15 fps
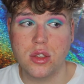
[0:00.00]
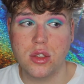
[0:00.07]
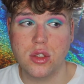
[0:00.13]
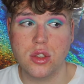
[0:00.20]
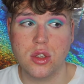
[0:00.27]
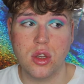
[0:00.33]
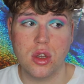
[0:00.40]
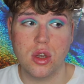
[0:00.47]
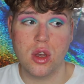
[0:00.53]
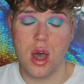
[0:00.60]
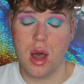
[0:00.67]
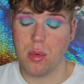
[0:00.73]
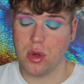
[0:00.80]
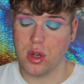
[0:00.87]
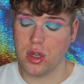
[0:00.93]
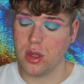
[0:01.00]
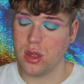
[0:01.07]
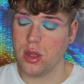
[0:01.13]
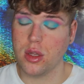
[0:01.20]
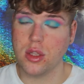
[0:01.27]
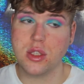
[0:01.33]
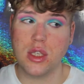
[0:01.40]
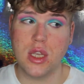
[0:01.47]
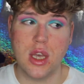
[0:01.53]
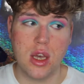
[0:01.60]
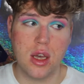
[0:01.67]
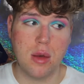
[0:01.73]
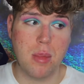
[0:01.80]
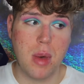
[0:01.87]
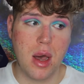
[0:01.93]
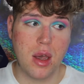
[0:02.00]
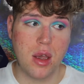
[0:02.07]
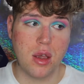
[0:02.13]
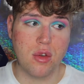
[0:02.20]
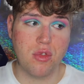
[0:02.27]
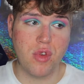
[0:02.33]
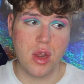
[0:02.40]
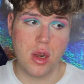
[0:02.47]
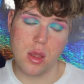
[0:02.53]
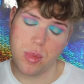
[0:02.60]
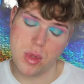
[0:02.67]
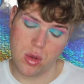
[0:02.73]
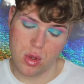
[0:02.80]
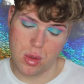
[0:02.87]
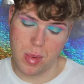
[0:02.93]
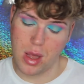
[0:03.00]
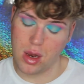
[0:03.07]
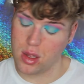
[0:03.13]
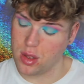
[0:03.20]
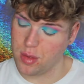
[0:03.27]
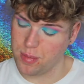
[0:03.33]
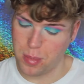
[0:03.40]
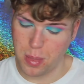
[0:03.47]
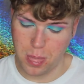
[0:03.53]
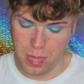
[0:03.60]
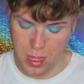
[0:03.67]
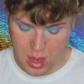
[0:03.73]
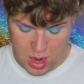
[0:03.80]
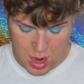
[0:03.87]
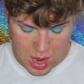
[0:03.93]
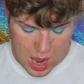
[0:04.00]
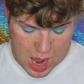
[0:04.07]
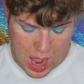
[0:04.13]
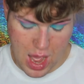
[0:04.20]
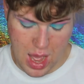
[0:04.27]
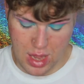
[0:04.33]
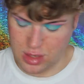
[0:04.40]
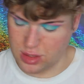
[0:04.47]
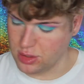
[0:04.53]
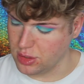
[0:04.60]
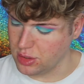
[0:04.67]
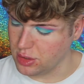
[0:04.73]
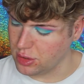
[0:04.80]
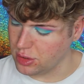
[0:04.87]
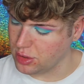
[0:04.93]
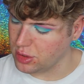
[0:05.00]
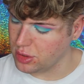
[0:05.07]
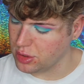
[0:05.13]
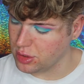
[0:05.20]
So I'm gonna take my Fenty Beauty palette and